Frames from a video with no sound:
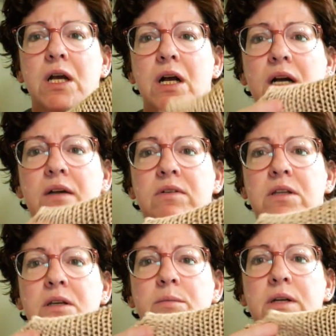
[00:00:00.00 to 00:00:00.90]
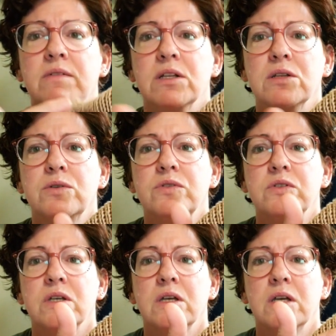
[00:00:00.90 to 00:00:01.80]
I have a little bit of a
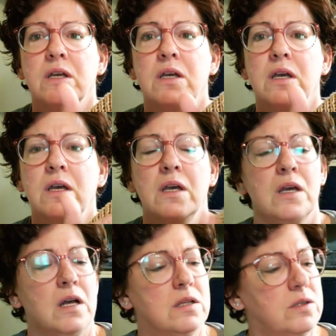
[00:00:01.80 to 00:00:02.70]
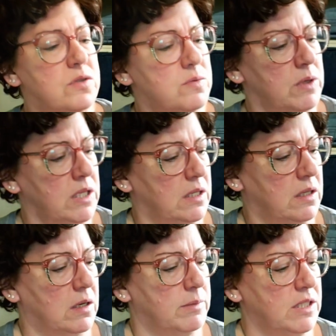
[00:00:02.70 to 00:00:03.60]
loose one in there,
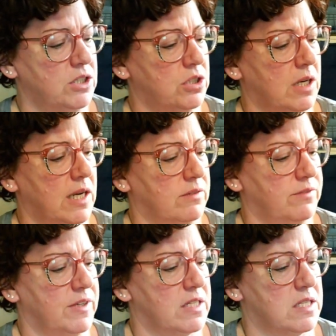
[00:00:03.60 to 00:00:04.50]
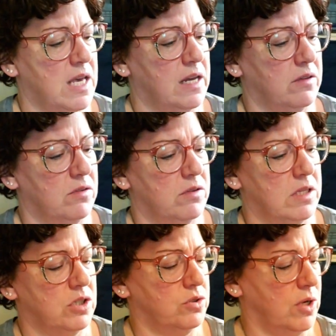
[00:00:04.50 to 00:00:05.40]
and I'm not sure how to fix that other than
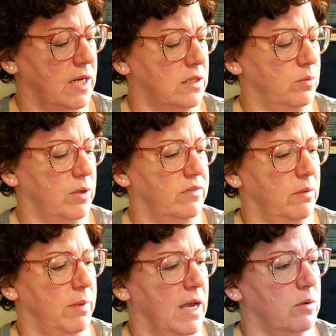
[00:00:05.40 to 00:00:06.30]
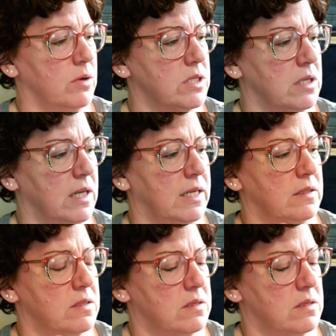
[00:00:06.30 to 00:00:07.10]
trying to weave it backwards and and